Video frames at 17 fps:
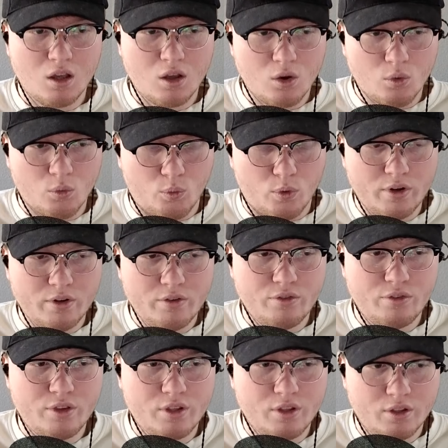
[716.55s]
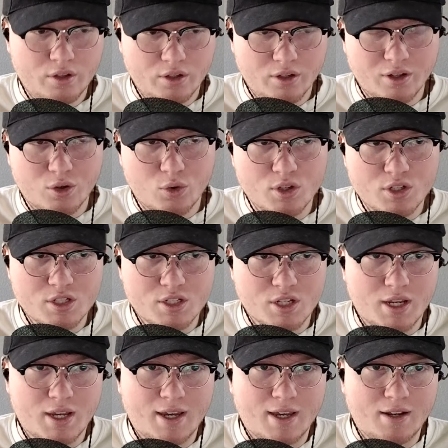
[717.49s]
One of the questions
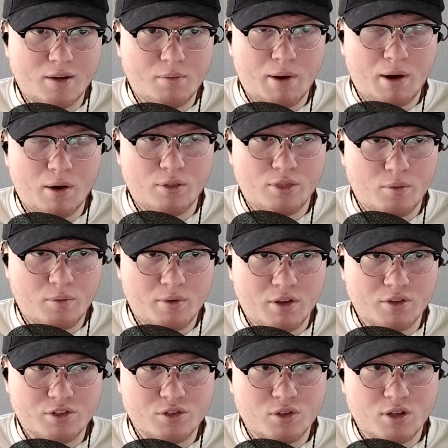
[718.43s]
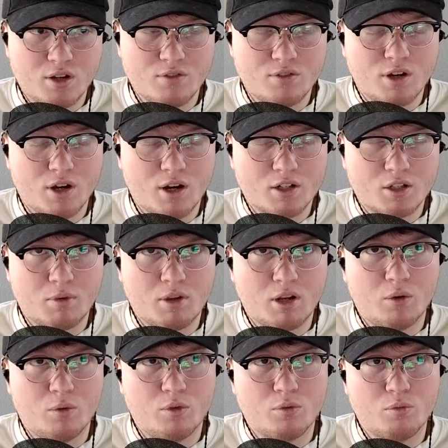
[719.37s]
I had about thumbnails, and you kind of talked about
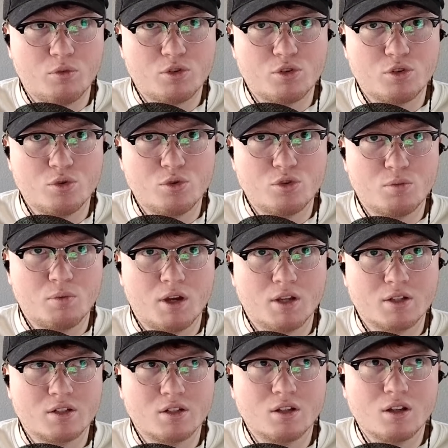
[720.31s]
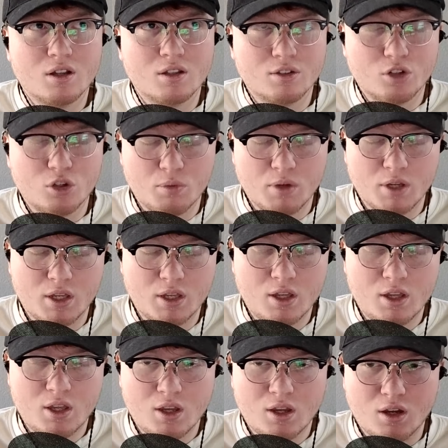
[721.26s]
it with Mr. Who's the Boss a little bit,
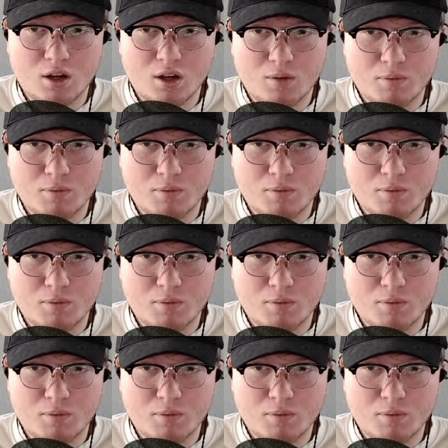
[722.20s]
like